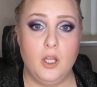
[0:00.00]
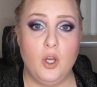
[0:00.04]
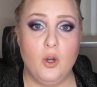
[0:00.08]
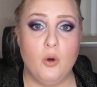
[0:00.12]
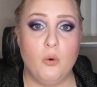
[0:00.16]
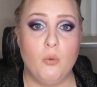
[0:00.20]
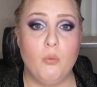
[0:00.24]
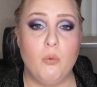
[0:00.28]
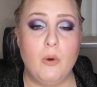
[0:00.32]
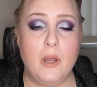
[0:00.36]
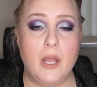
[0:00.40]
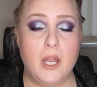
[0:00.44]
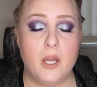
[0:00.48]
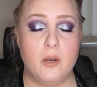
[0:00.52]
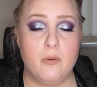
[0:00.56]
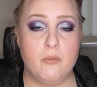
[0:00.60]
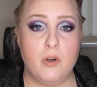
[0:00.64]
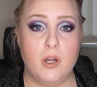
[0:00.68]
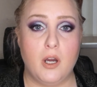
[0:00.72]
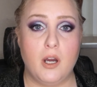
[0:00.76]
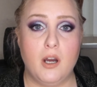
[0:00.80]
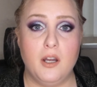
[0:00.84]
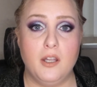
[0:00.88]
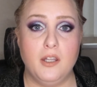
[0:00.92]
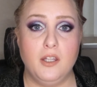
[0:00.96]
where
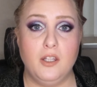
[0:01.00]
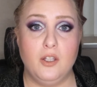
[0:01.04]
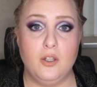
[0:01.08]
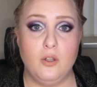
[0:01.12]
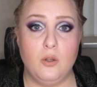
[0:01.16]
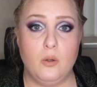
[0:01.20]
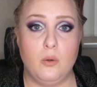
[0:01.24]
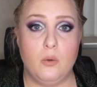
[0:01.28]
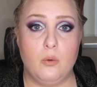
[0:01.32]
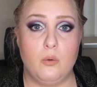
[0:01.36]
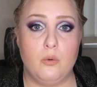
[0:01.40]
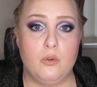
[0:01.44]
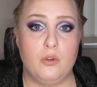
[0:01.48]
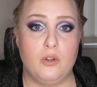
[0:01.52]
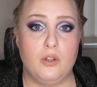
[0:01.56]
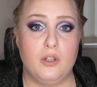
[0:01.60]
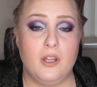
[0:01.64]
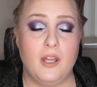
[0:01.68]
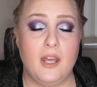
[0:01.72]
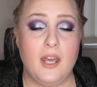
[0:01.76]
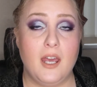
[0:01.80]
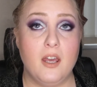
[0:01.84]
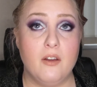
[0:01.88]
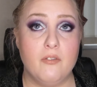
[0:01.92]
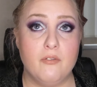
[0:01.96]
I use
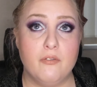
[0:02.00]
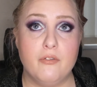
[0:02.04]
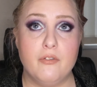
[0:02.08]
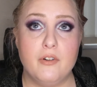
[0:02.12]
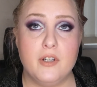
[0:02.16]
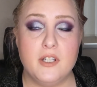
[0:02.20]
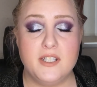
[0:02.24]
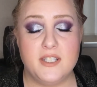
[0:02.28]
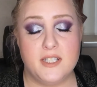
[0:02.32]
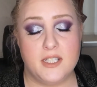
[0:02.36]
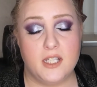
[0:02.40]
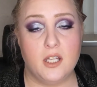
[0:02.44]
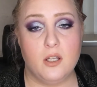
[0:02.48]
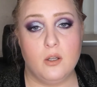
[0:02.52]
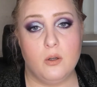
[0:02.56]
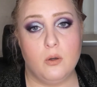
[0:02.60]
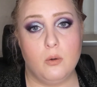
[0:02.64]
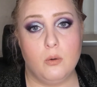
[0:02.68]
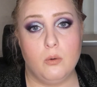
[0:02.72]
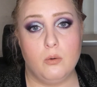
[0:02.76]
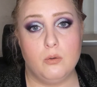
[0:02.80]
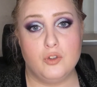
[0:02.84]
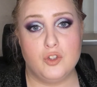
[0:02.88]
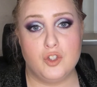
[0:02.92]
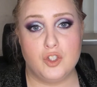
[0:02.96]
every
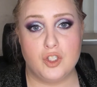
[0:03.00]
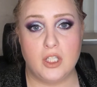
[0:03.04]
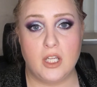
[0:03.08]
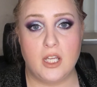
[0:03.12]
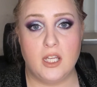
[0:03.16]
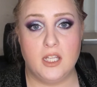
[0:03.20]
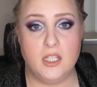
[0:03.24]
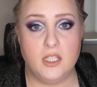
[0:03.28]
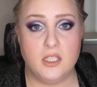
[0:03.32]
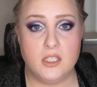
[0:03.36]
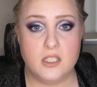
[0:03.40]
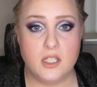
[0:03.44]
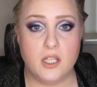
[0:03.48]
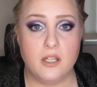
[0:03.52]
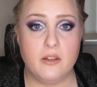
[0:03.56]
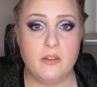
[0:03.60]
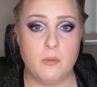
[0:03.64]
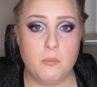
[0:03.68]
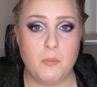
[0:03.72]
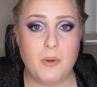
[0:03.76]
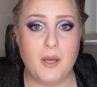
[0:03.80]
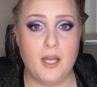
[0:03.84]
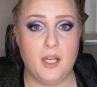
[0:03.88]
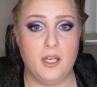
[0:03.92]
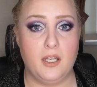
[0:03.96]
single shade in the
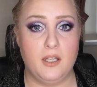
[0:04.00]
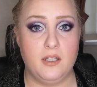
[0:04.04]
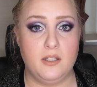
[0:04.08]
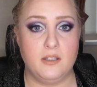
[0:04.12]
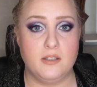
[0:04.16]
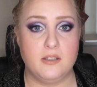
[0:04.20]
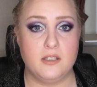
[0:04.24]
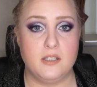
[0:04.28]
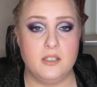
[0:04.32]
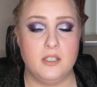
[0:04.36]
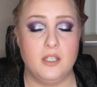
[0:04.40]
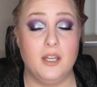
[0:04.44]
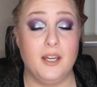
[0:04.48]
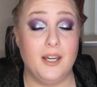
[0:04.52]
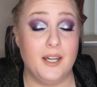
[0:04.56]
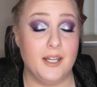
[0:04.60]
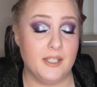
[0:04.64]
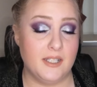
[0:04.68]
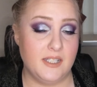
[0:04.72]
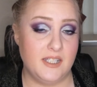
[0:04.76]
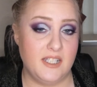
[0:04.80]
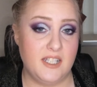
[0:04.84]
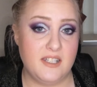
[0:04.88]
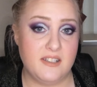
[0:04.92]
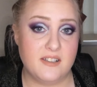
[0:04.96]
palette at
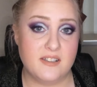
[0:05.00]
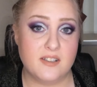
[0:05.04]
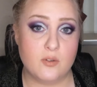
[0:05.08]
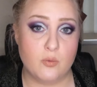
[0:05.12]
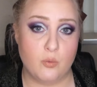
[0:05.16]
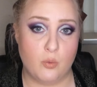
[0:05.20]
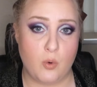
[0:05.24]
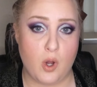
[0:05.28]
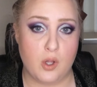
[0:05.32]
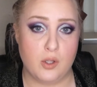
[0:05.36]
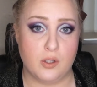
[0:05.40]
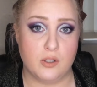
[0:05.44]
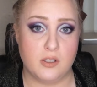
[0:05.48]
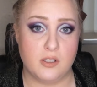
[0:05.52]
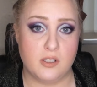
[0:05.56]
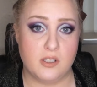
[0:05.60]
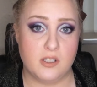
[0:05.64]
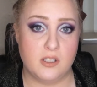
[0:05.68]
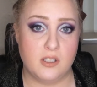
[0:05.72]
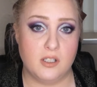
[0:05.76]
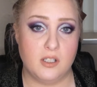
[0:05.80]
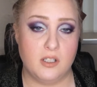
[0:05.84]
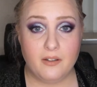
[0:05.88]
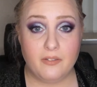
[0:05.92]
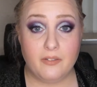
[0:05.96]
least
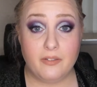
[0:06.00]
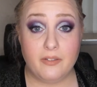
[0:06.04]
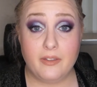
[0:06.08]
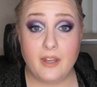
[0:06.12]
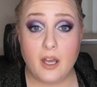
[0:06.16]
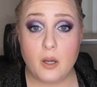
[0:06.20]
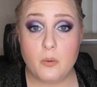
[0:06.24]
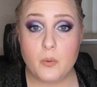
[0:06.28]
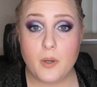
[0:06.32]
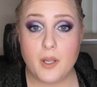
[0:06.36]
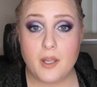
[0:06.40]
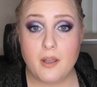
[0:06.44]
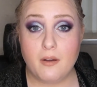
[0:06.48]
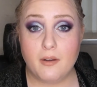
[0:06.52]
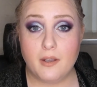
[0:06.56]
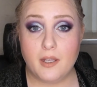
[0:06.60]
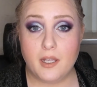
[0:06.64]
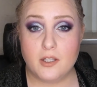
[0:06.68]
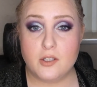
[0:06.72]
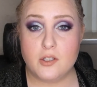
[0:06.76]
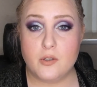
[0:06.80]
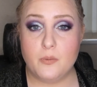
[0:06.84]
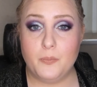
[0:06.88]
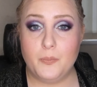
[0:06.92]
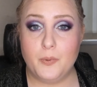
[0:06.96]
once. That way I
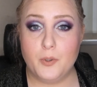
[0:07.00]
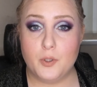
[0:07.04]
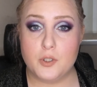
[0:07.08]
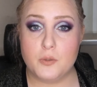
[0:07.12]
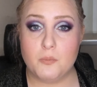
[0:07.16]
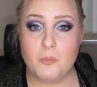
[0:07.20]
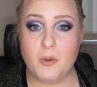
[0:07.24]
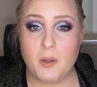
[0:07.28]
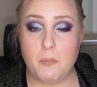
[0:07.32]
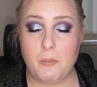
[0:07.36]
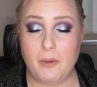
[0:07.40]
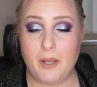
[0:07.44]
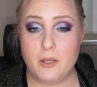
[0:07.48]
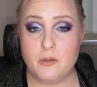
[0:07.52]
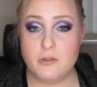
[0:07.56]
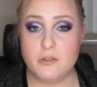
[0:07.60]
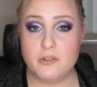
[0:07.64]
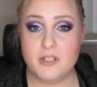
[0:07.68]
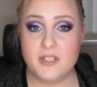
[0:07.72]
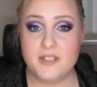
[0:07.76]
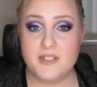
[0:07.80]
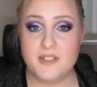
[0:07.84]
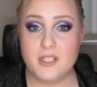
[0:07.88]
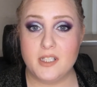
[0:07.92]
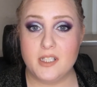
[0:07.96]
get to push my
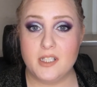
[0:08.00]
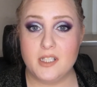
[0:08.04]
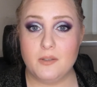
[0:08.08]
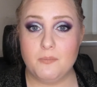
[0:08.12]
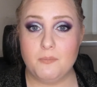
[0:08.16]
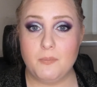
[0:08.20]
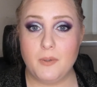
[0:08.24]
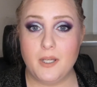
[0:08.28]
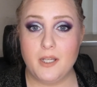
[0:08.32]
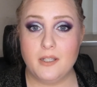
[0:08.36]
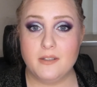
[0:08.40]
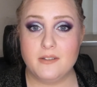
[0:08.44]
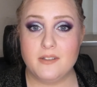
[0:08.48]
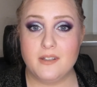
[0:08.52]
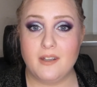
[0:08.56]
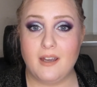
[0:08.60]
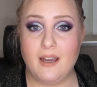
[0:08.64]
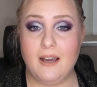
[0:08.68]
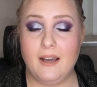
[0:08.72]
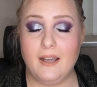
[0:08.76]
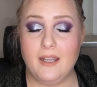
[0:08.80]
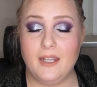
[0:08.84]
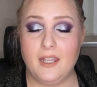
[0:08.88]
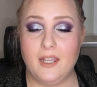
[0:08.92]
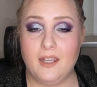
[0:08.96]
boundaries a little bit,
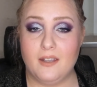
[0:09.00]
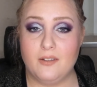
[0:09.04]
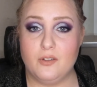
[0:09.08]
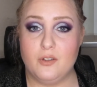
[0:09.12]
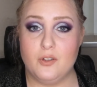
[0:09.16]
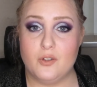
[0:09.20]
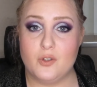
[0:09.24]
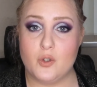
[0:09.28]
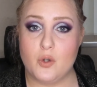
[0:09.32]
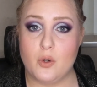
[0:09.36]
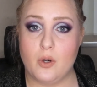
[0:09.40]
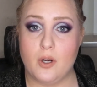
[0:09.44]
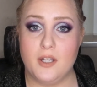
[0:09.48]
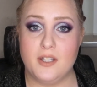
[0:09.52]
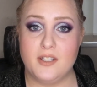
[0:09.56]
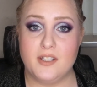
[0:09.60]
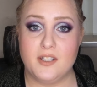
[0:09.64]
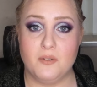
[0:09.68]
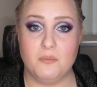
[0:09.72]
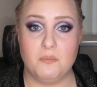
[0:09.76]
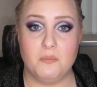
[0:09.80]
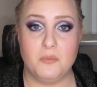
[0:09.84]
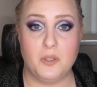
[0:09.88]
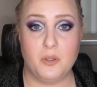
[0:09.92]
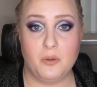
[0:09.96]
I get to try
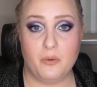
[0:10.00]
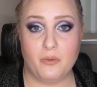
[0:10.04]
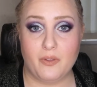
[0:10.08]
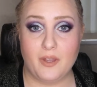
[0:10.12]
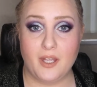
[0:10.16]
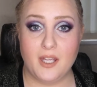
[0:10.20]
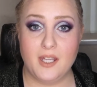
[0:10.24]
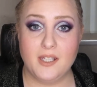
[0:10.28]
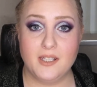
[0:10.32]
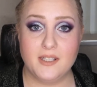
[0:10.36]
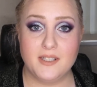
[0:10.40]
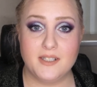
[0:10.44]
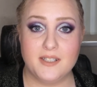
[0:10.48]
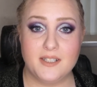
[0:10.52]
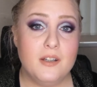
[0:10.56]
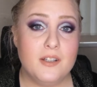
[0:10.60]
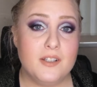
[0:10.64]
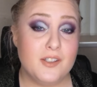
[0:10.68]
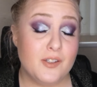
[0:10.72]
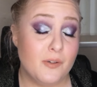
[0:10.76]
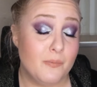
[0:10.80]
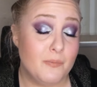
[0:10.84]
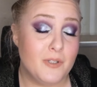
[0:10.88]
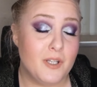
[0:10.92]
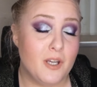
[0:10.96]
some new things.
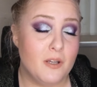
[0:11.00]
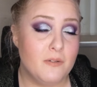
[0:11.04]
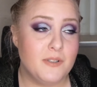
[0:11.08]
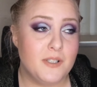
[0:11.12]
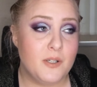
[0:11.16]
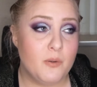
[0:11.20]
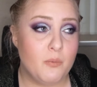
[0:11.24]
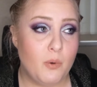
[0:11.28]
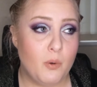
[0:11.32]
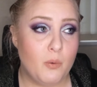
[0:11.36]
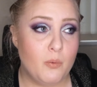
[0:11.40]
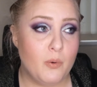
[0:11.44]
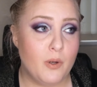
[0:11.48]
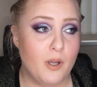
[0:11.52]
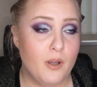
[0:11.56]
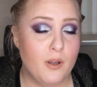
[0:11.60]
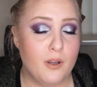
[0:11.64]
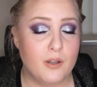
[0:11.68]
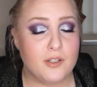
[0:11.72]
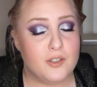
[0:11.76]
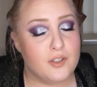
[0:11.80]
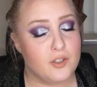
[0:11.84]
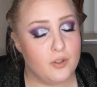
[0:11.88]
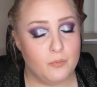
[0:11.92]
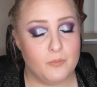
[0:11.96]
Sometimes it will
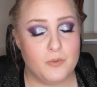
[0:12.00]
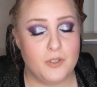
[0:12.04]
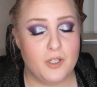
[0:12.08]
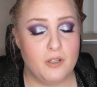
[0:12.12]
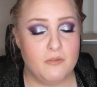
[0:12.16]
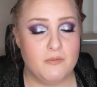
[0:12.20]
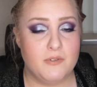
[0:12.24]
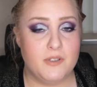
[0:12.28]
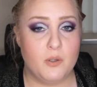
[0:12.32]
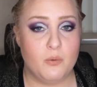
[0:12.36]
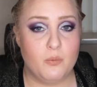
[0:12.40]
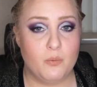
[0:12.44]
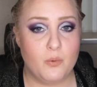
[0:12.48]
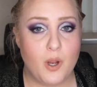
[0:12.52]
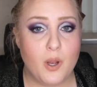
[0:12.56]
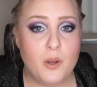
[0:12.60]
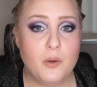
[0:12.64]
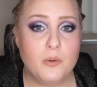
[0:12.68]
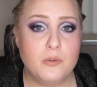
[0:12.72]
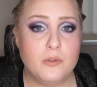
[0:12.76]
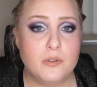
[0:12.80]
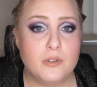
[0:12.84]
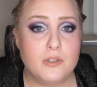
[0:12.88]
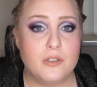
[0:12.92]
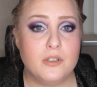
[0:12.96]
work, sometimes it
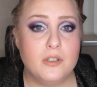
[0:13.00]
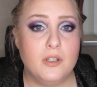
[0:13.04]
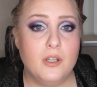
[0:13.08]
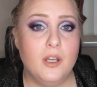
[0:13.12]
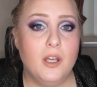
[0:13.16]
won't,